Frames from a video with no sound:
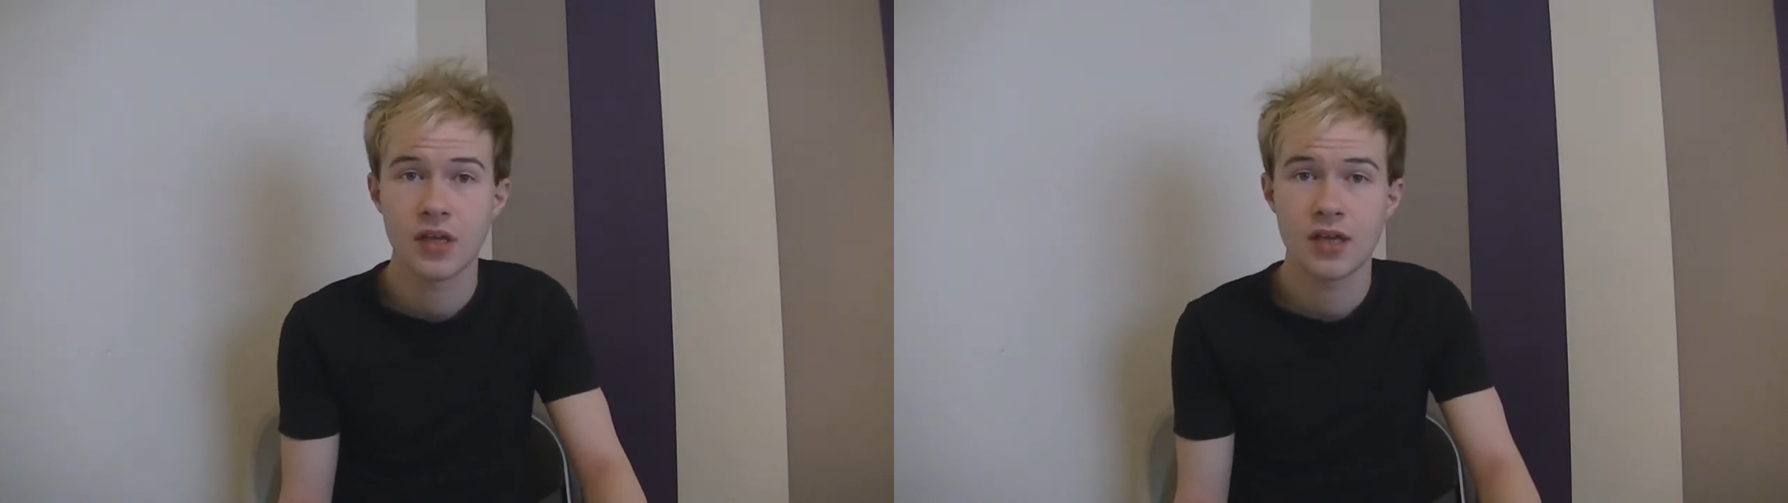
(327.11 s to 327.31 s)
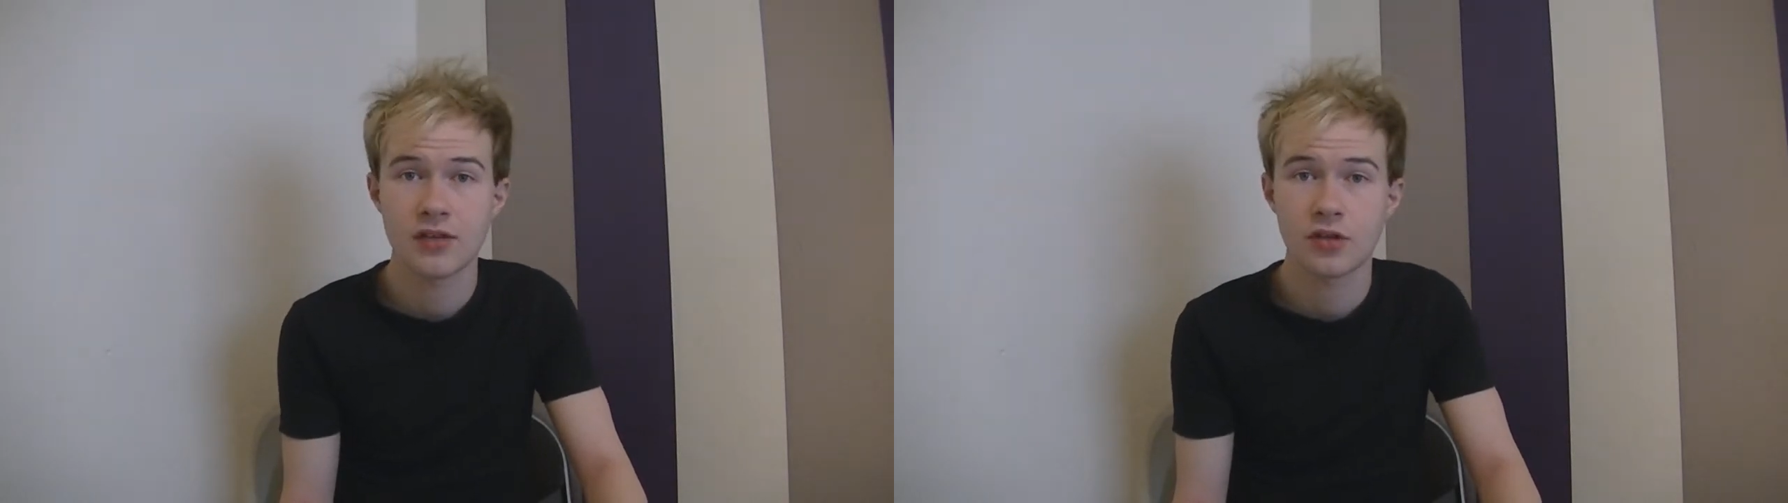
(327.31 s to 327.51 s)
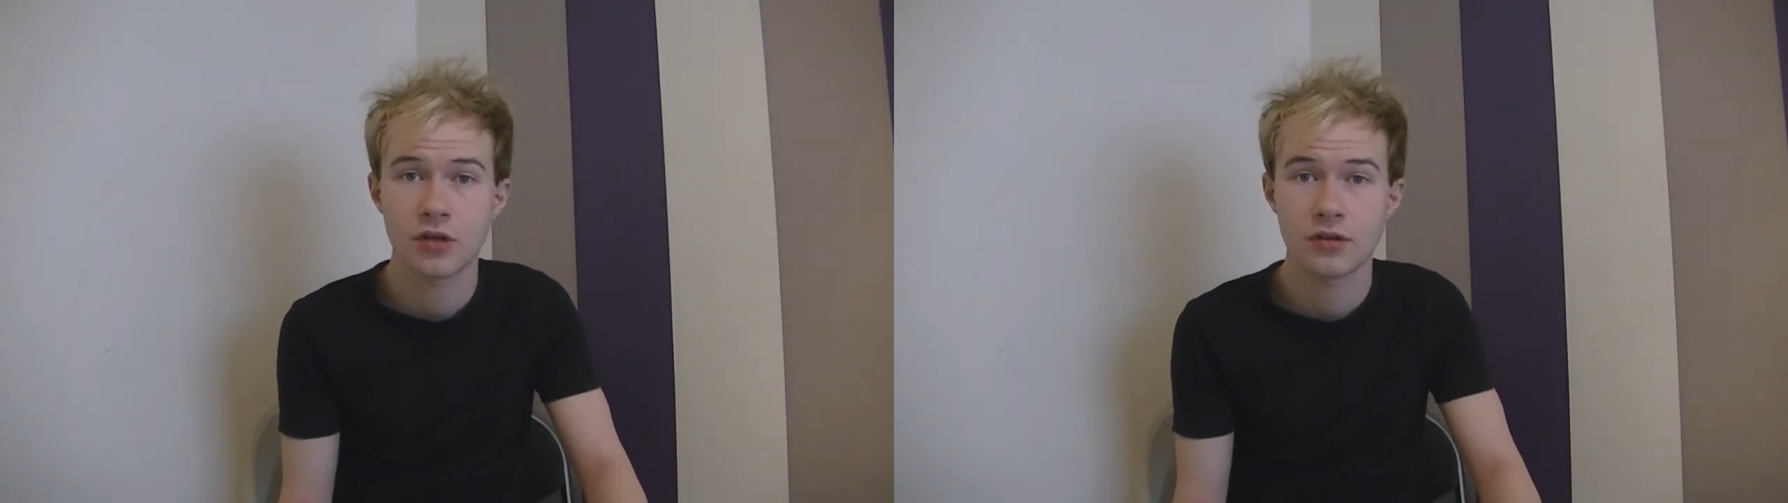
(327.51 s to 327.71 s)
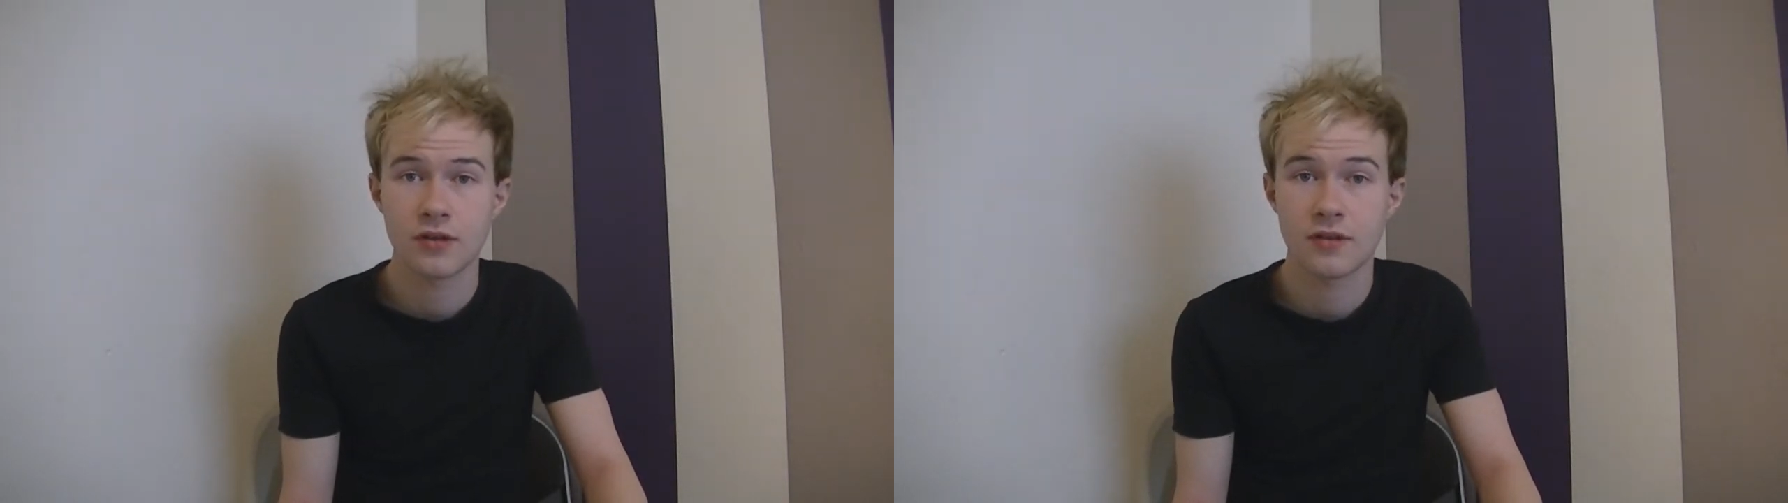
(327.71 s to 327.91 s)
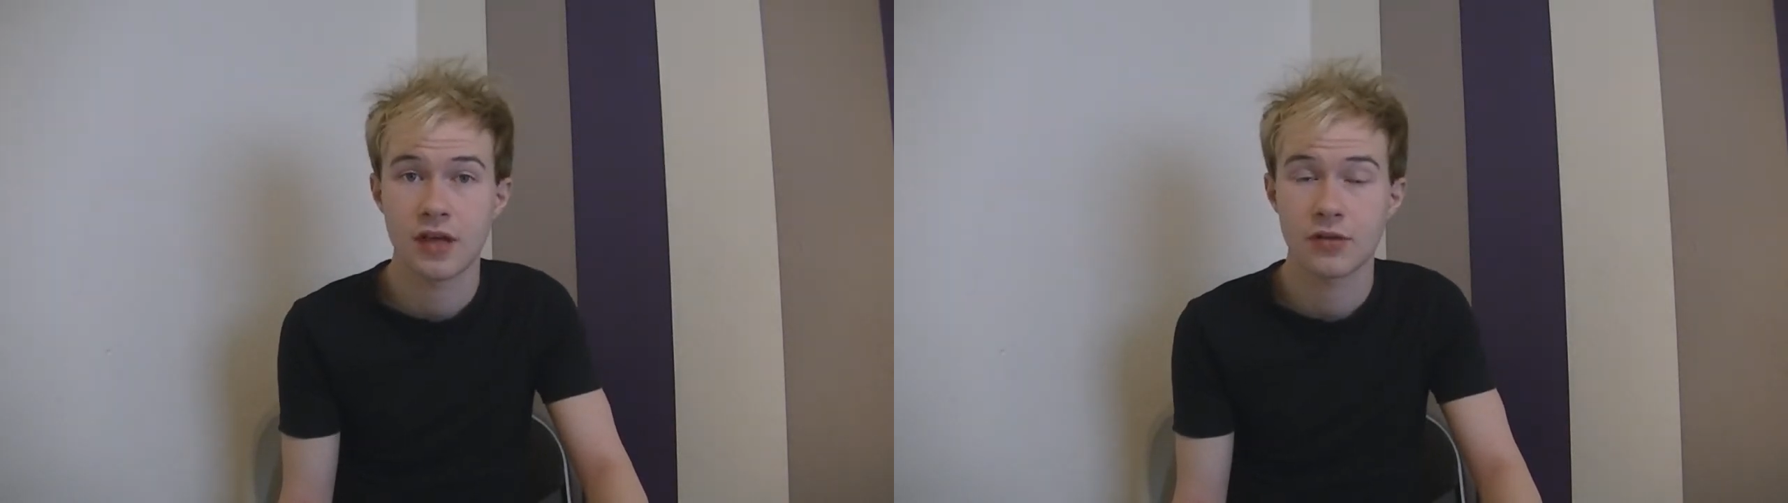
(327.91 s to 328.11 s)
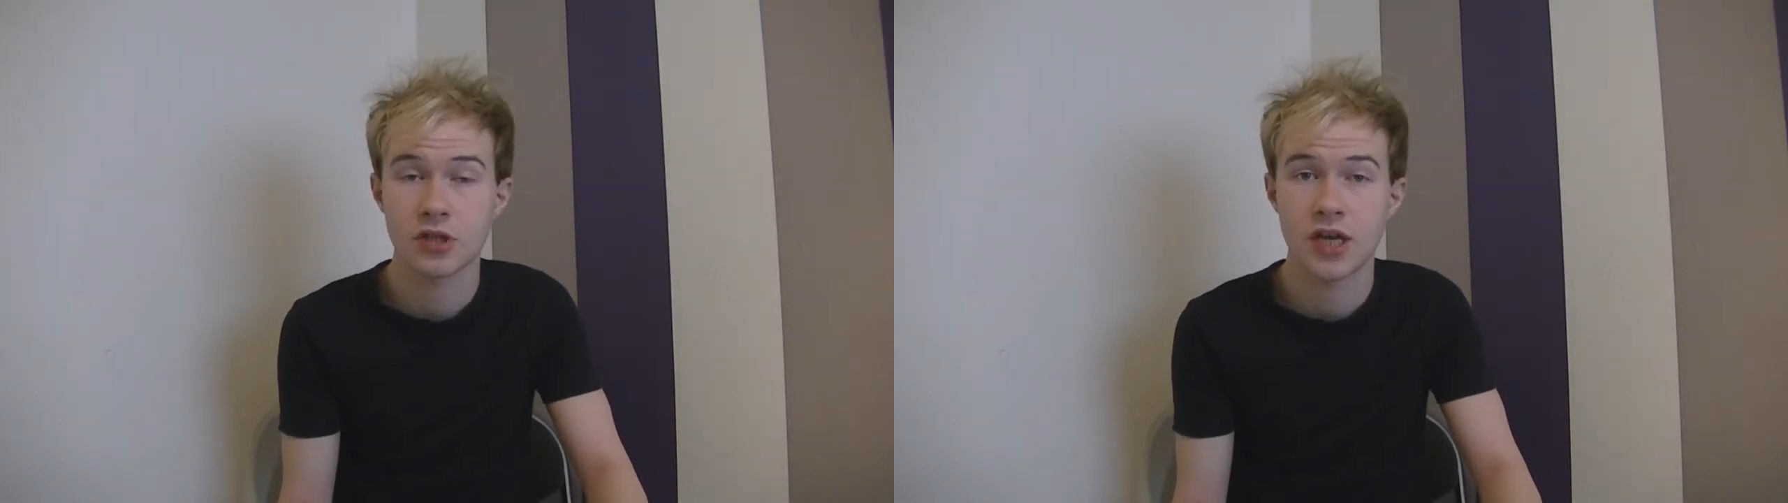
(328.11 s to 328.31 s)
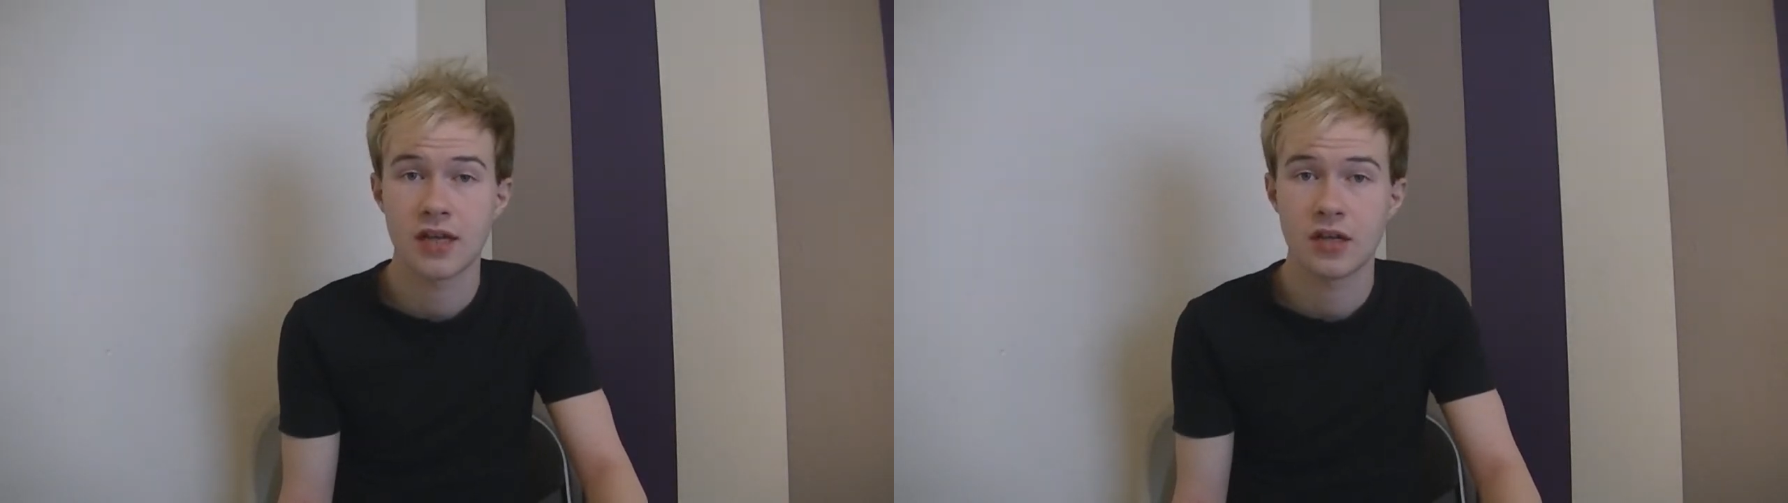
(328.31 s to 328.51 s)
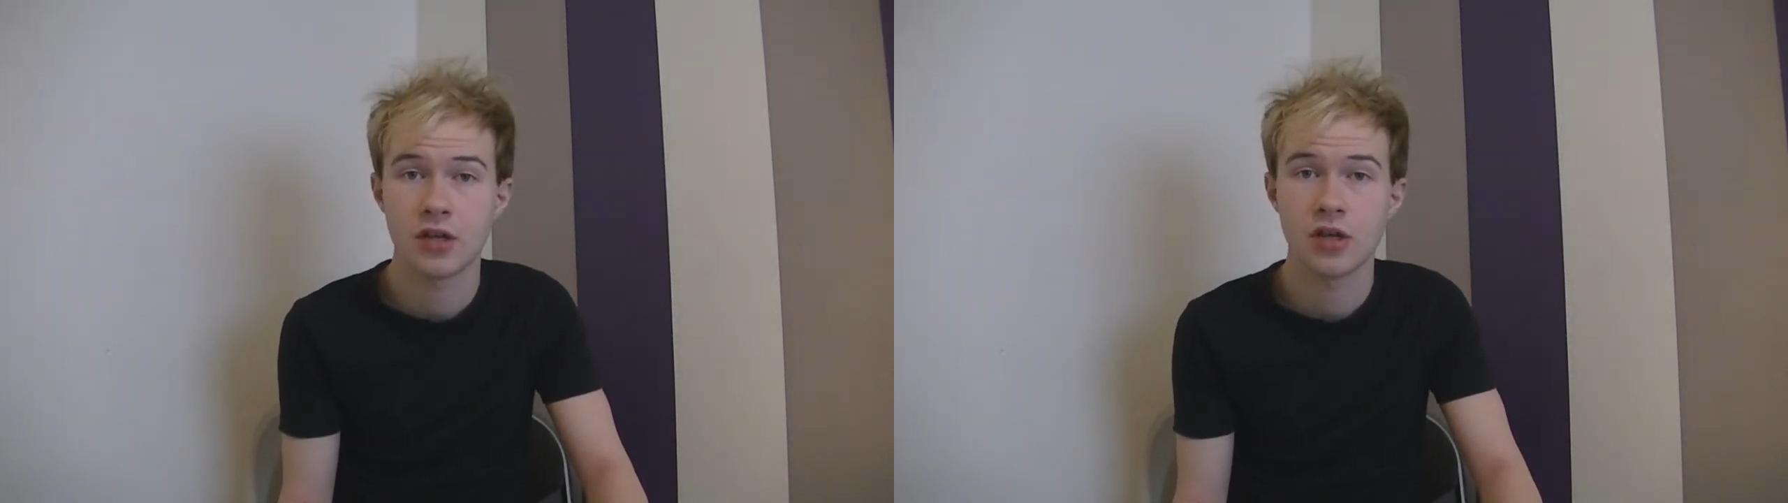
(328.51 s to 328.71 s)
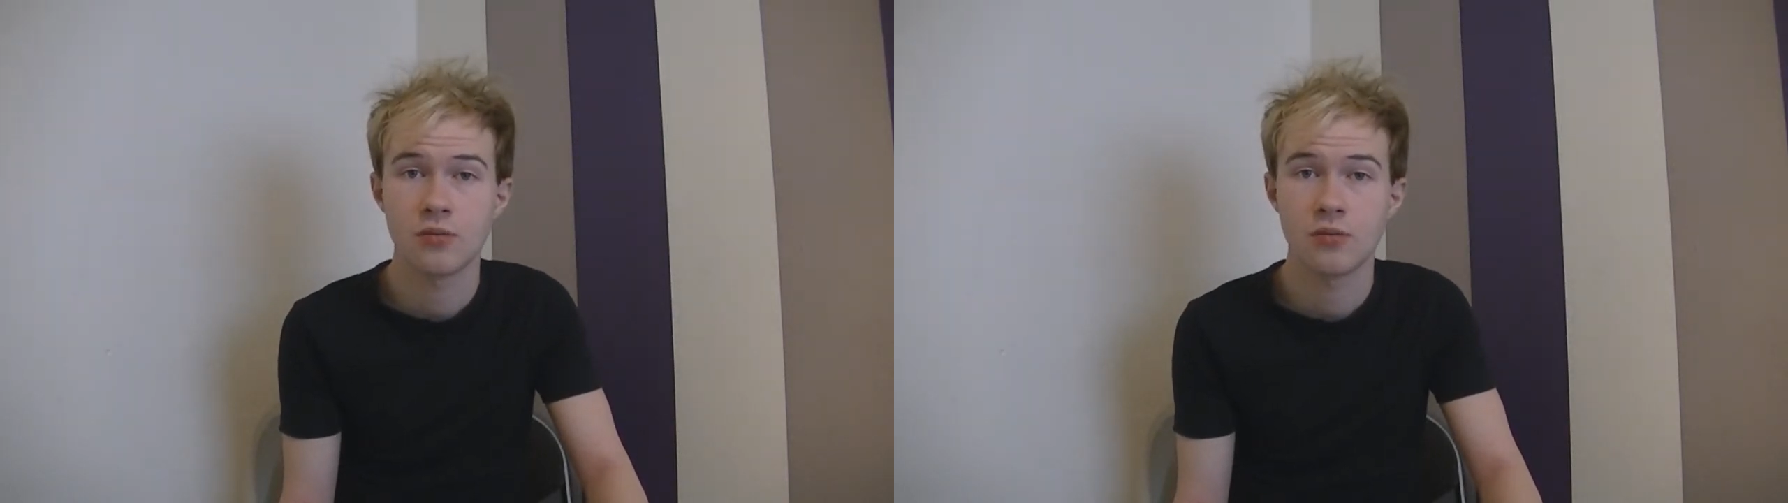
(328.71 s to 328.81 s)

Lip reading: he told the South China